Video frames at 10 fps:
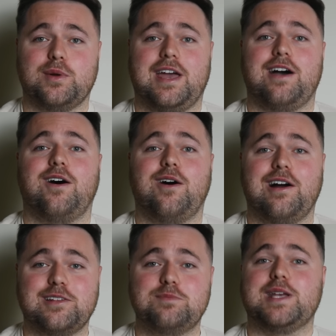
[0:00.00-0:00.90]
on how
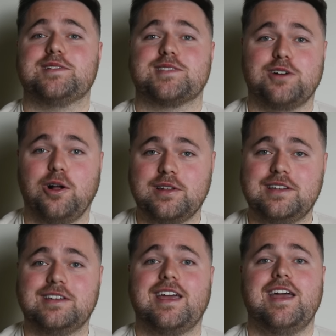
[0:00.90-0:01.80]
Ireland beat
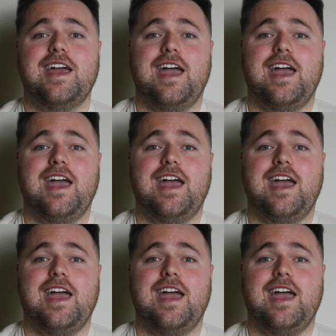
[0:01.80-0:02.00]
Scotland,